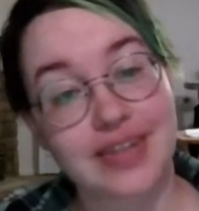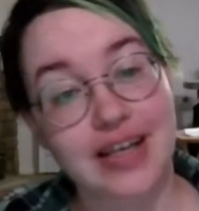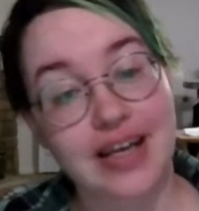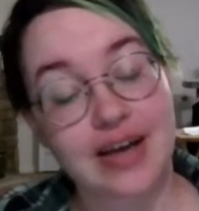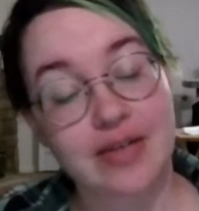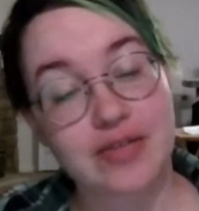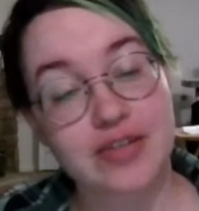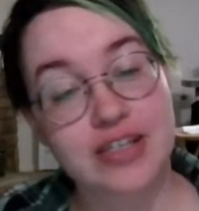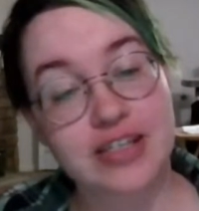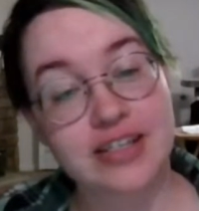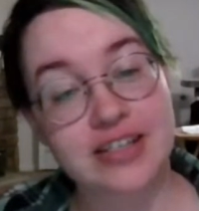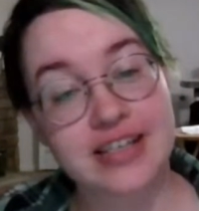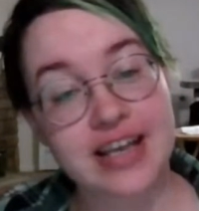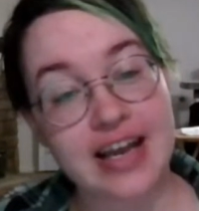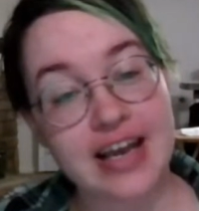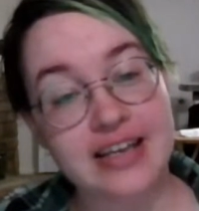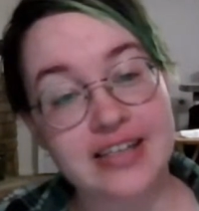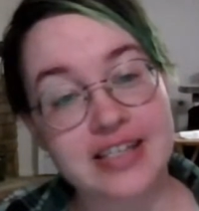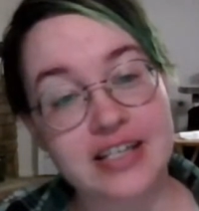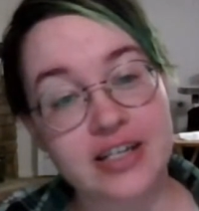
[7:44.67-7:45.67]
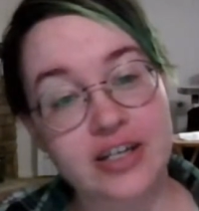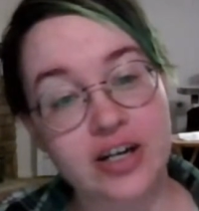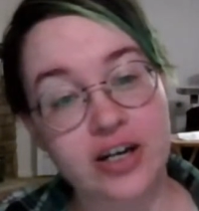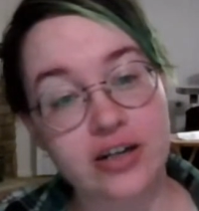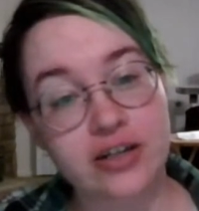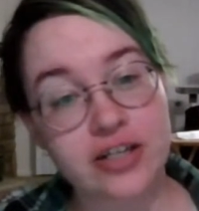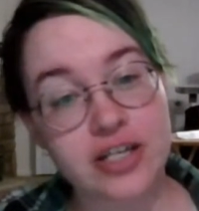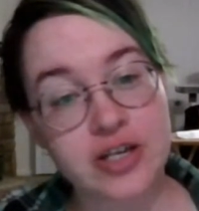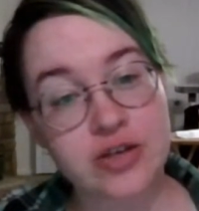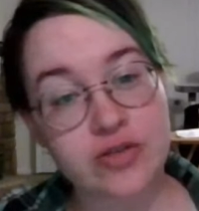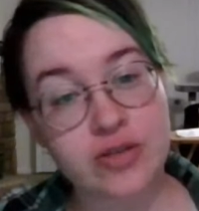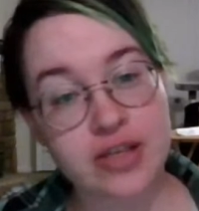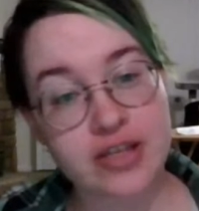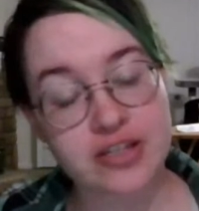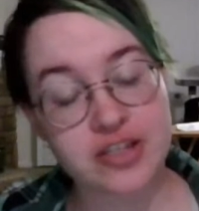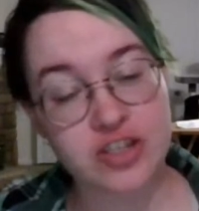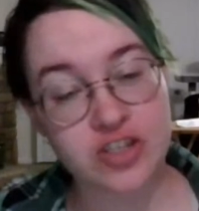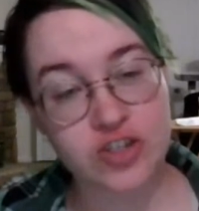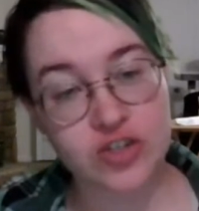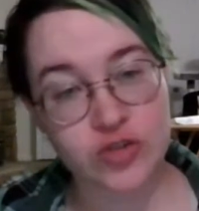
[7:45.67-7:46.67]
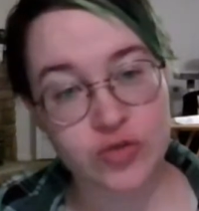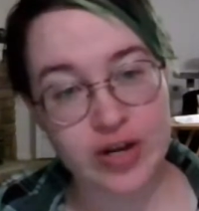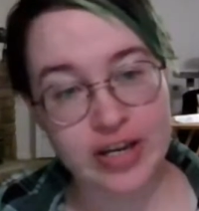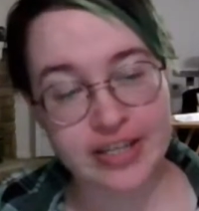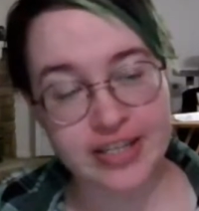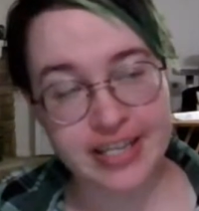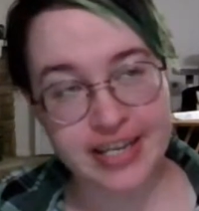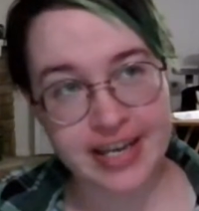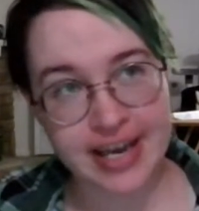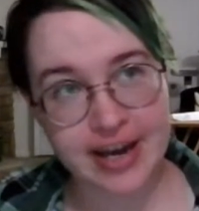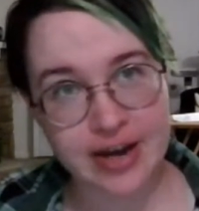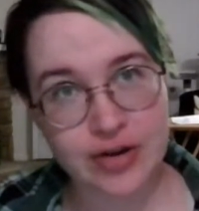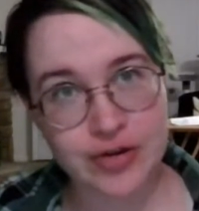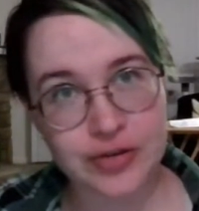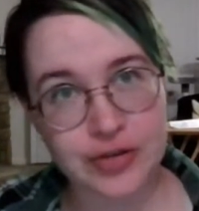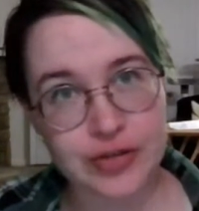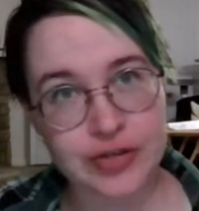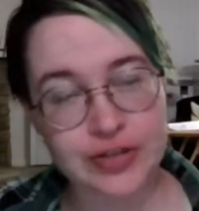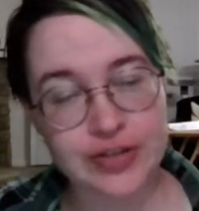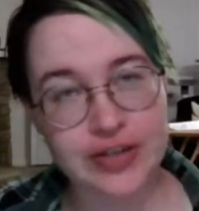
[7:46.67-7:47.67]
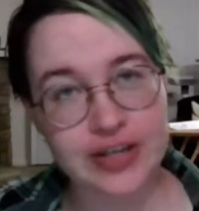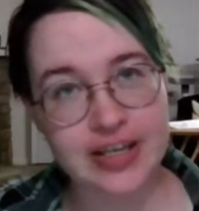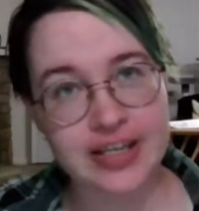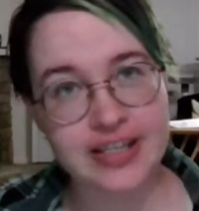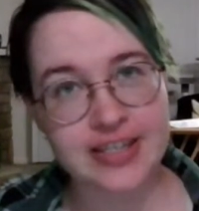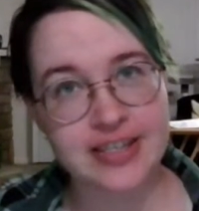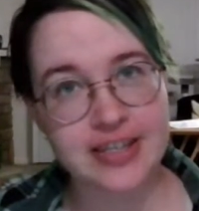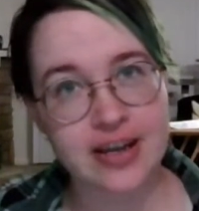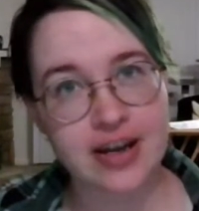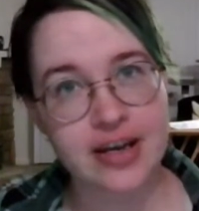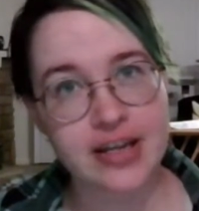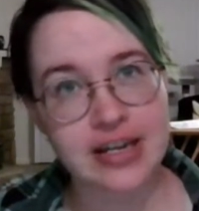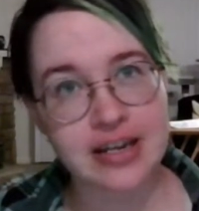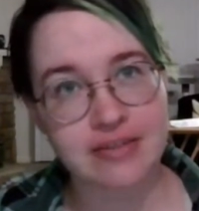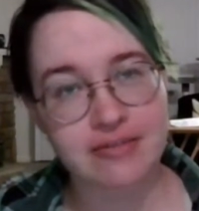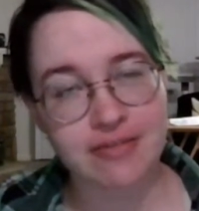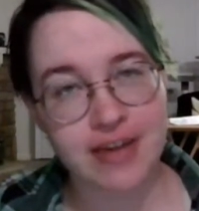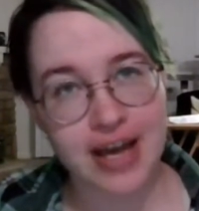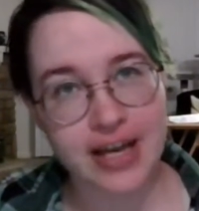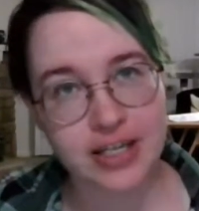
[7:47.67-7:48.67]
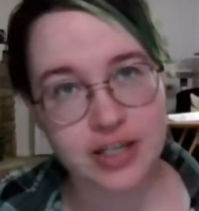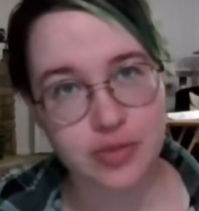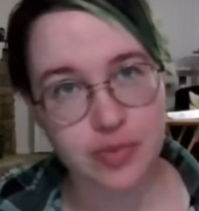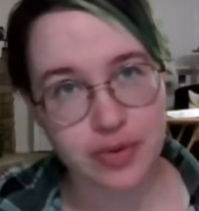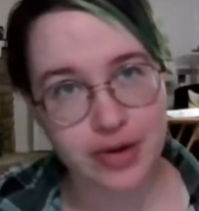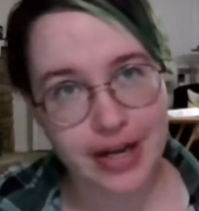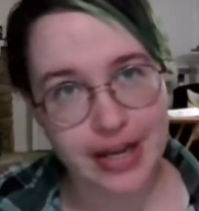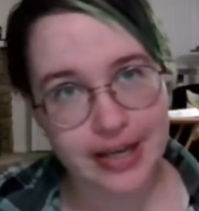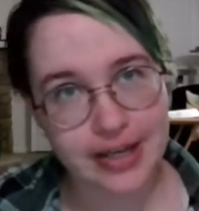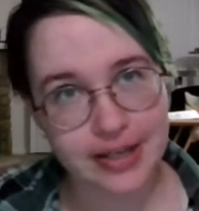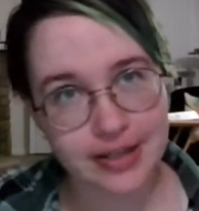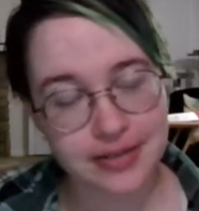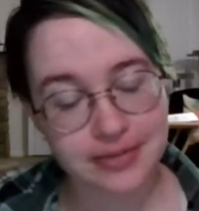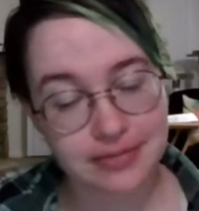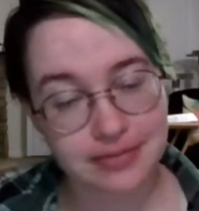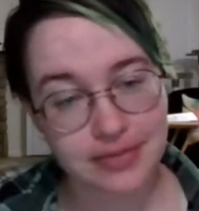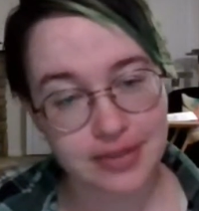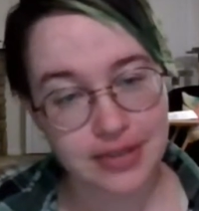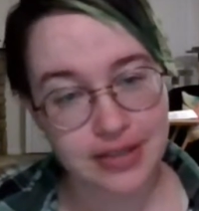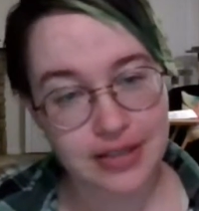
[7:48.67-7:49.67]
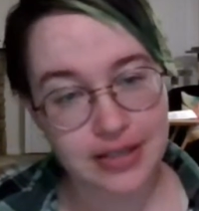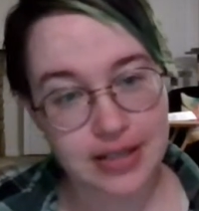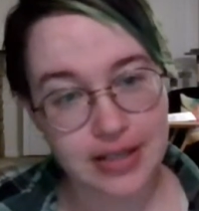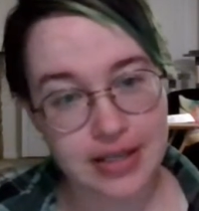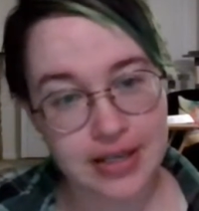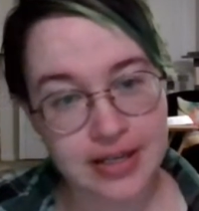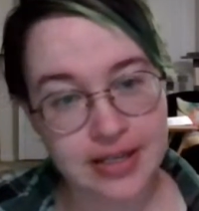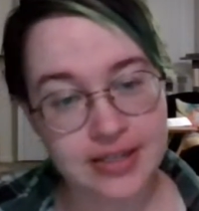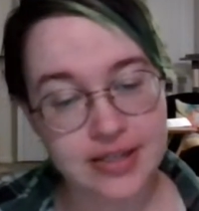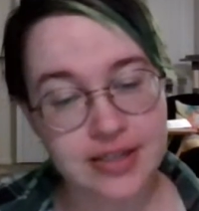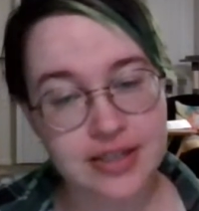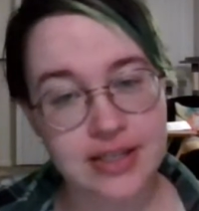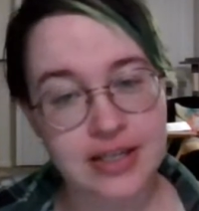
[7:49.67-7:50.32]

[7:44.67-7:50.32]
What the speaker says: I was going to say, has it occurred to you that stressing out is not, in fact, a break? It is,